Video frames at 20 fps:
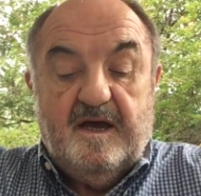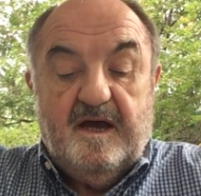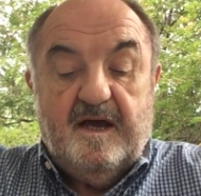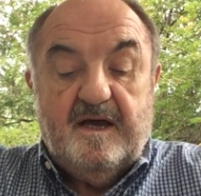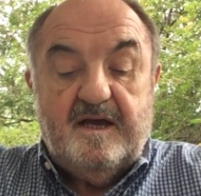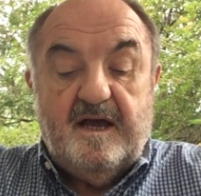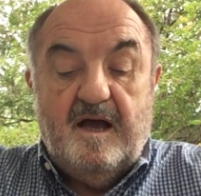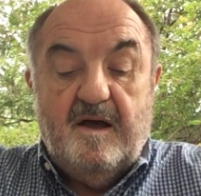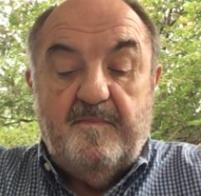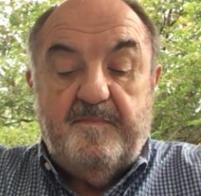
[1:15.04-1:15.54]

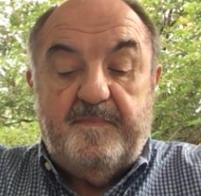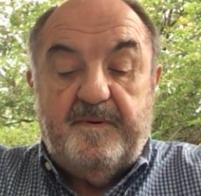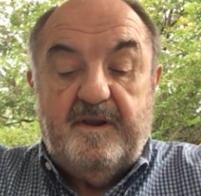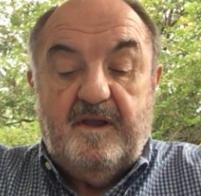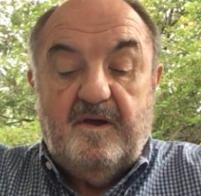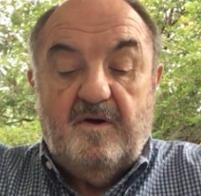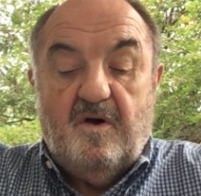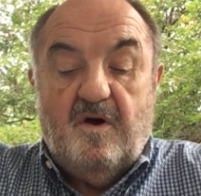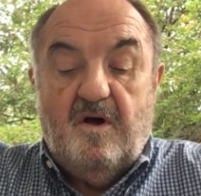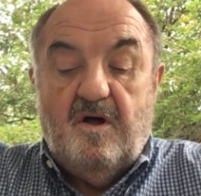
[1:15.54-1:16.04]

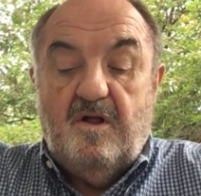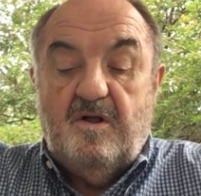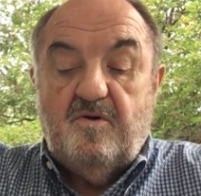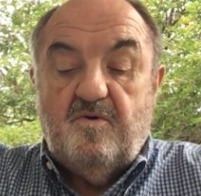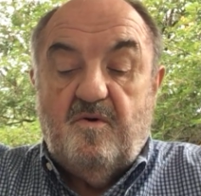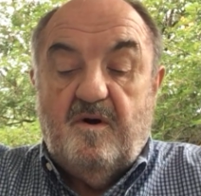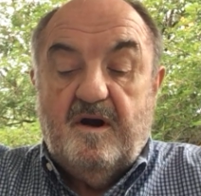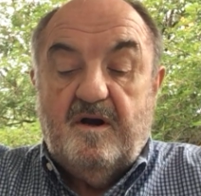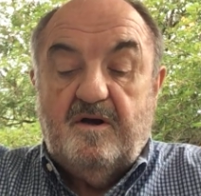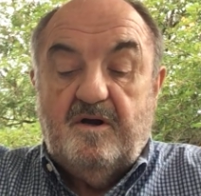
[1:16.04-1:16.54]
Accompany all
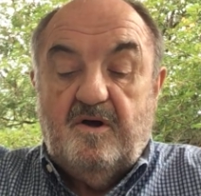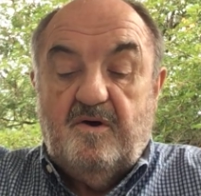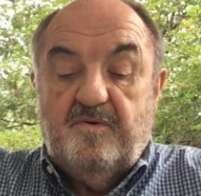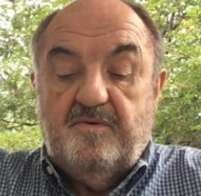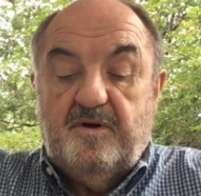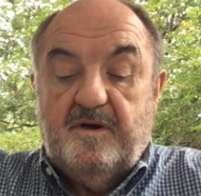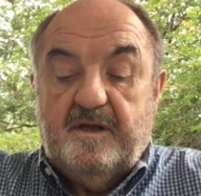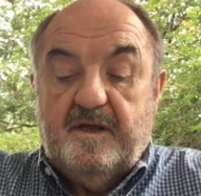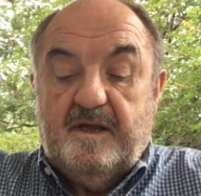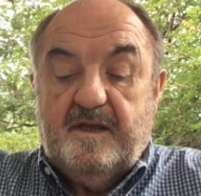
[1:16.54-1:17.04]
who are
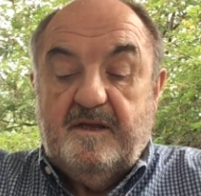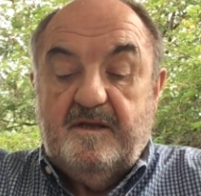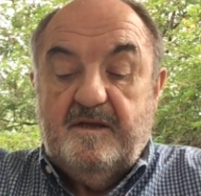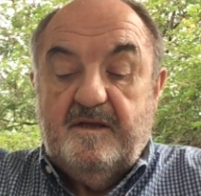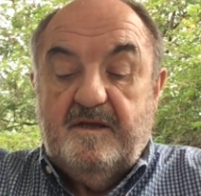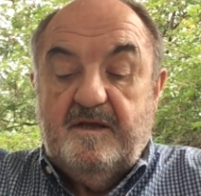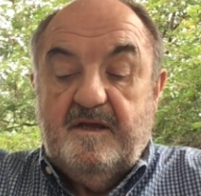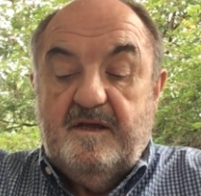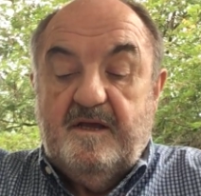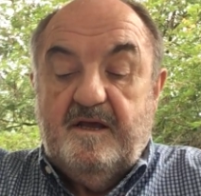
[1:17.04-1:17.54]
lonely.
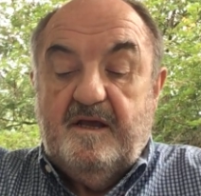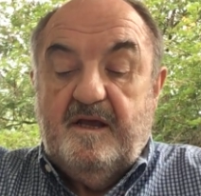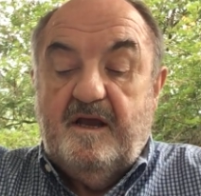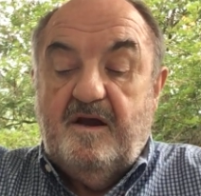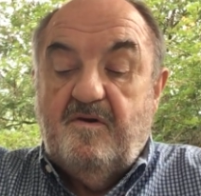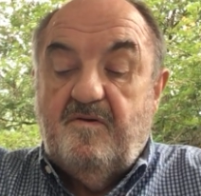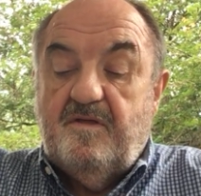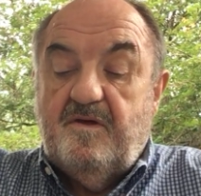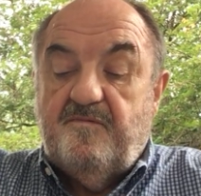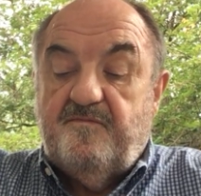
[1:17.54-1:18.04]

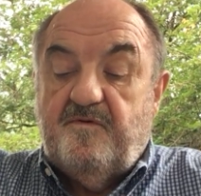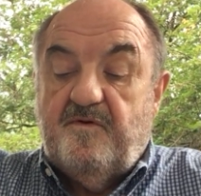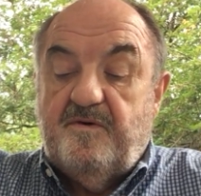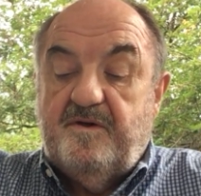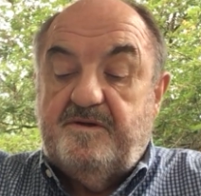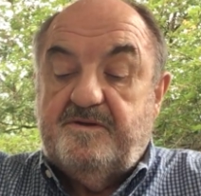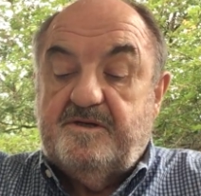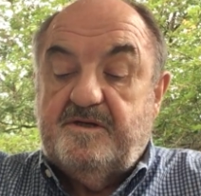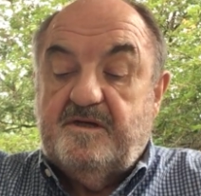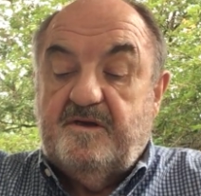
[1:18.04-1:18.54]
Hear the
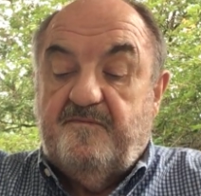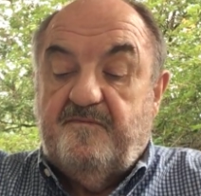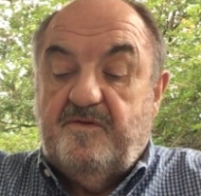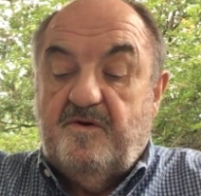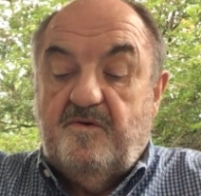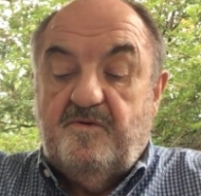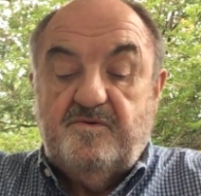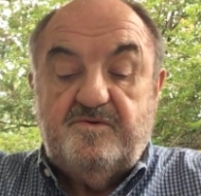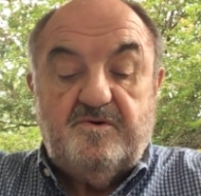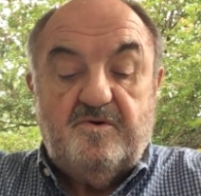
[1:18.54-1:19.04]
voices of
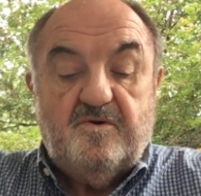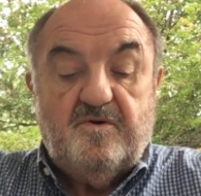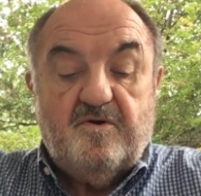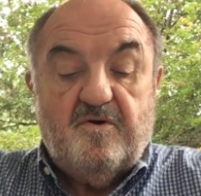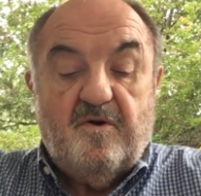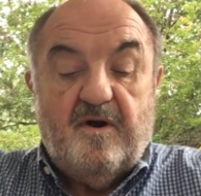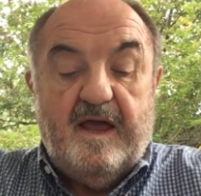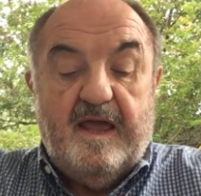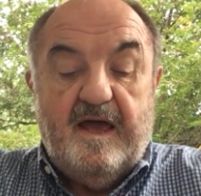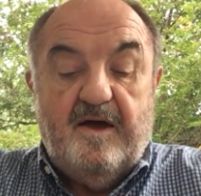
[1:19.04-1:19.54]
those who
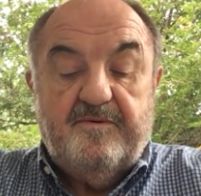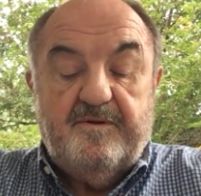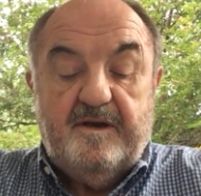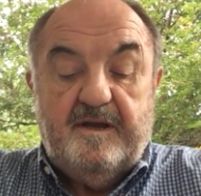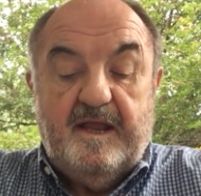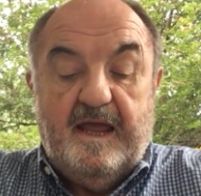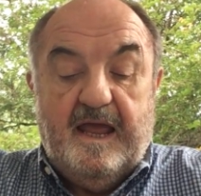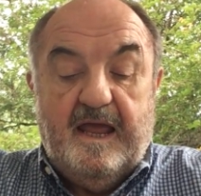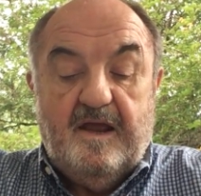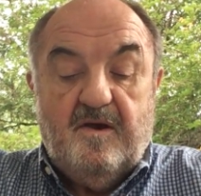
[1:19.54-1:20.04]
cry out
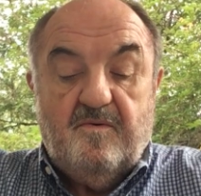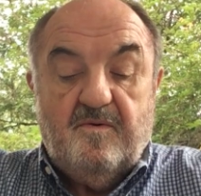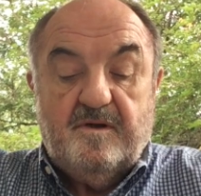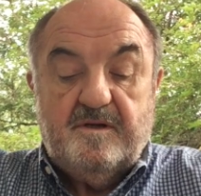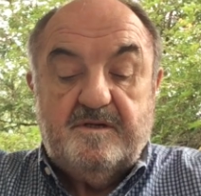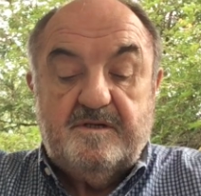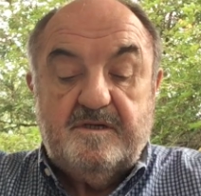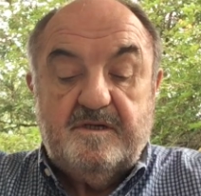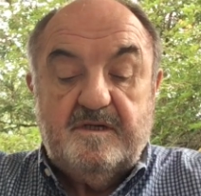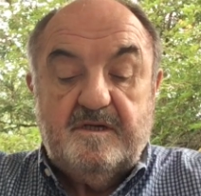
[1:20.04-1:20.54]
in
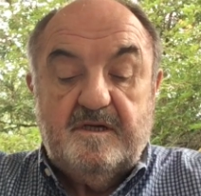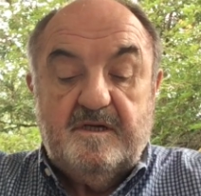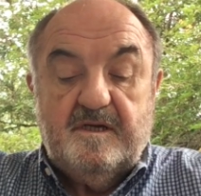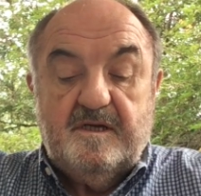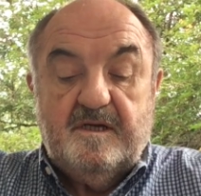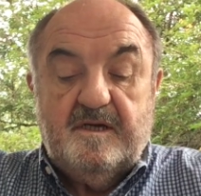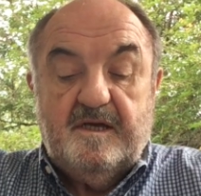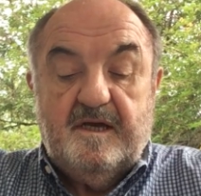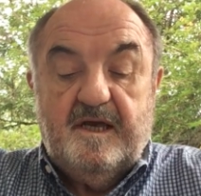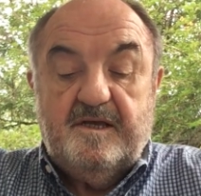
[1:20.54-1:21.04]
anguish,
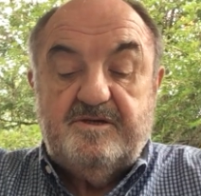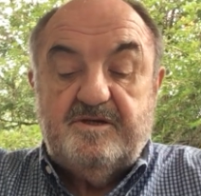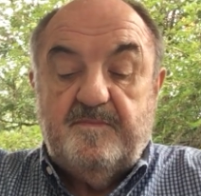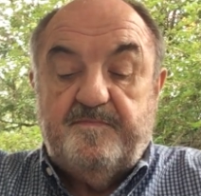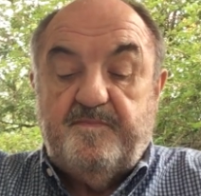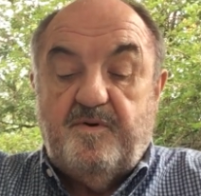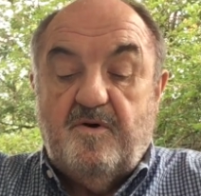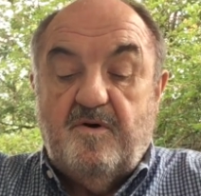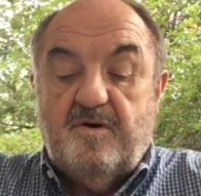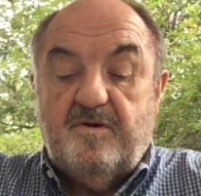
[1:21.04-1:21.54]
and
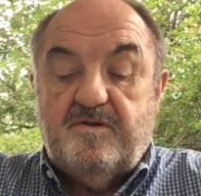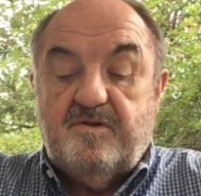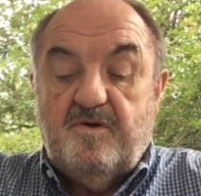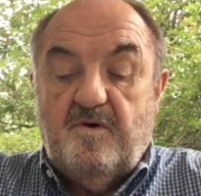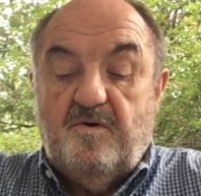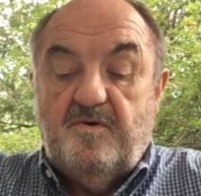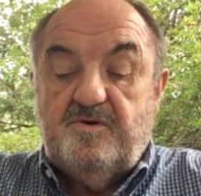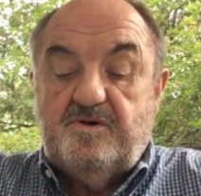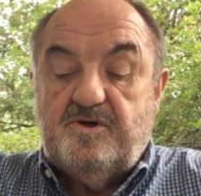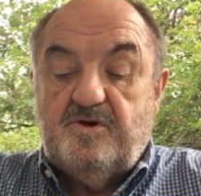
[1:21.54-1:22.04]
support
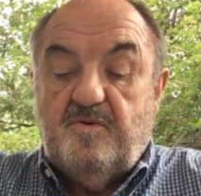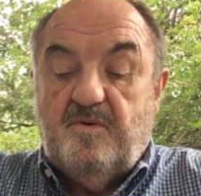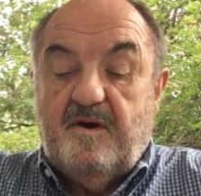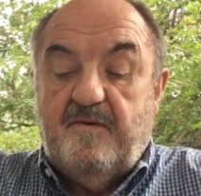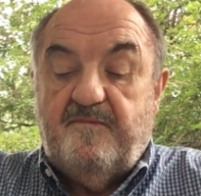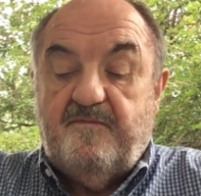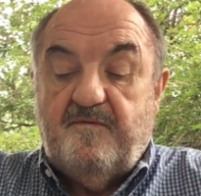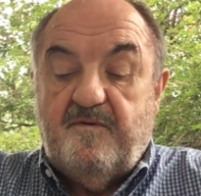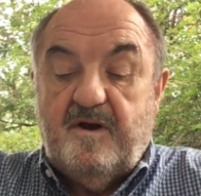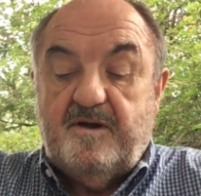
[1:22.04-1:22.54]
those who
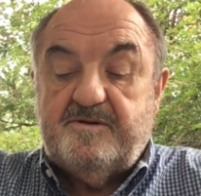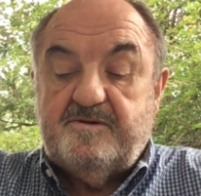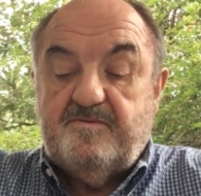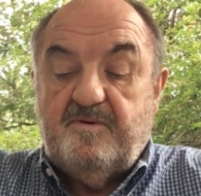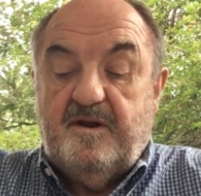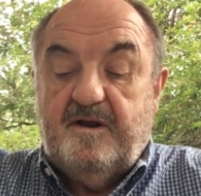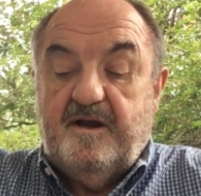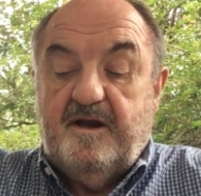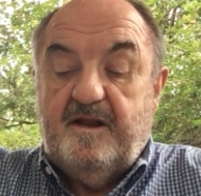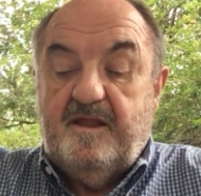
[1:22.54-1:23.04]
are
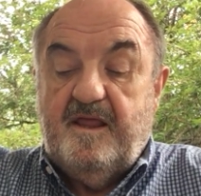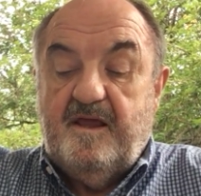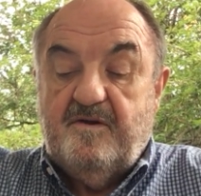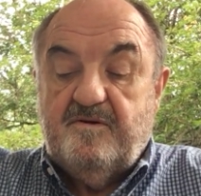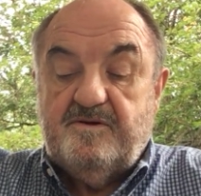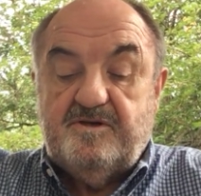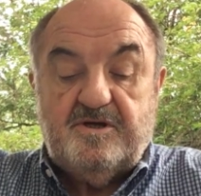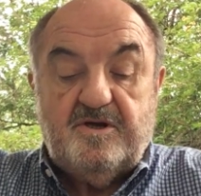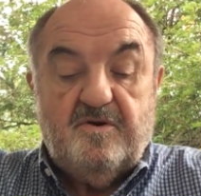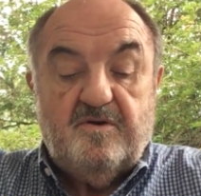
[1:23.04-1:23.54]
frustrated in
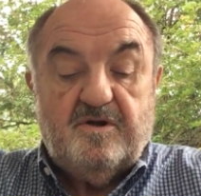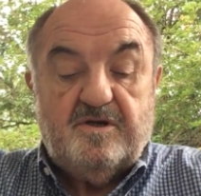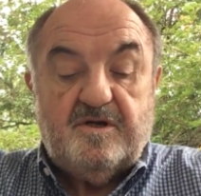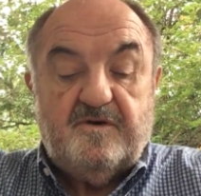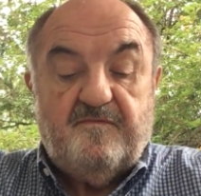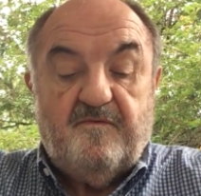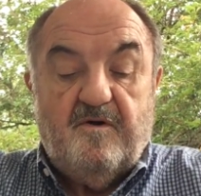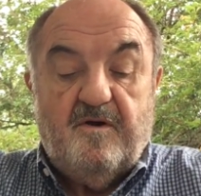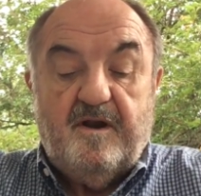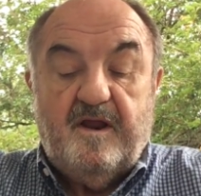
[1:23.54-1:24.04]
their search
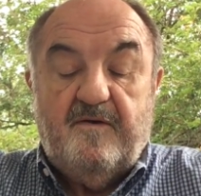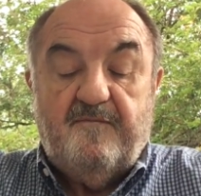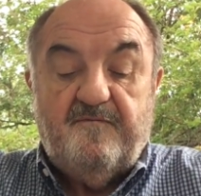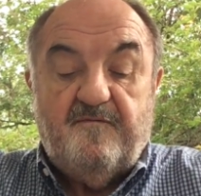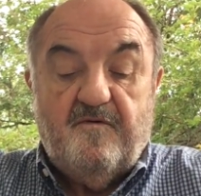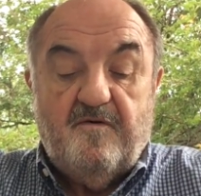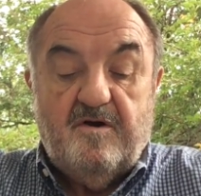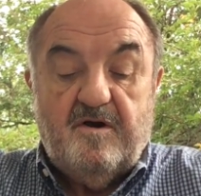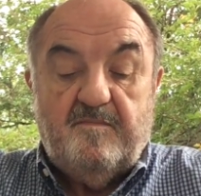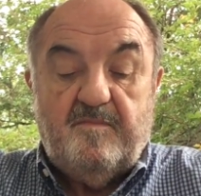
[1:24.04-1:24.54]
for an
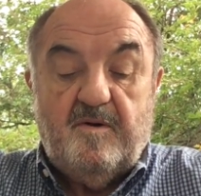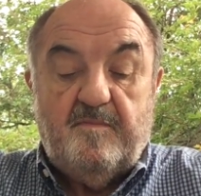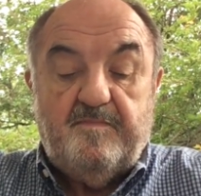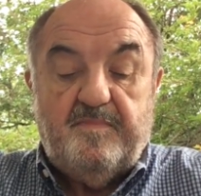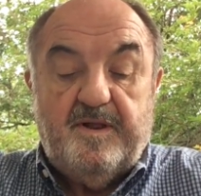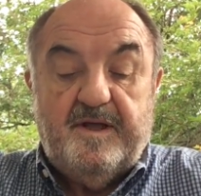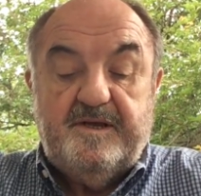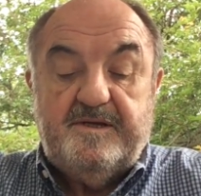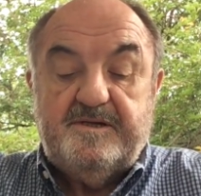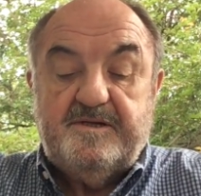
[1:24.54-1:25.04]
affordable
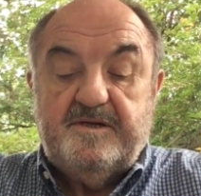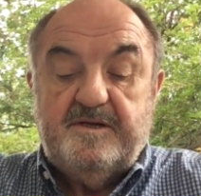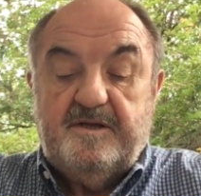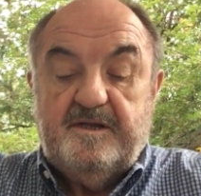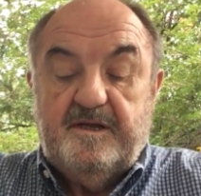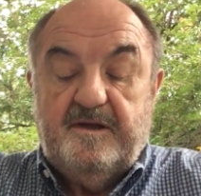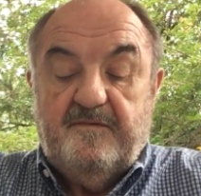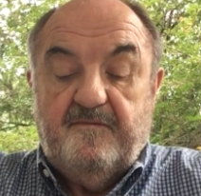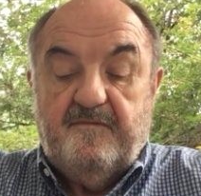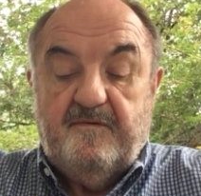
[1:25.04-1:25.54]
place to
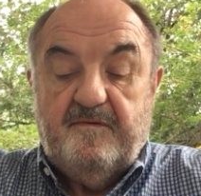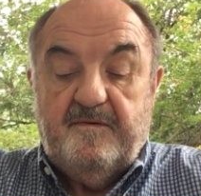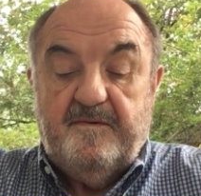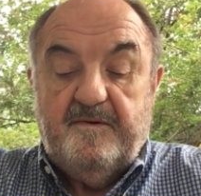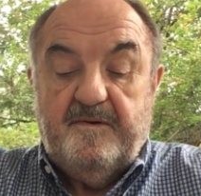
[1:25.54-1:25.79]
live.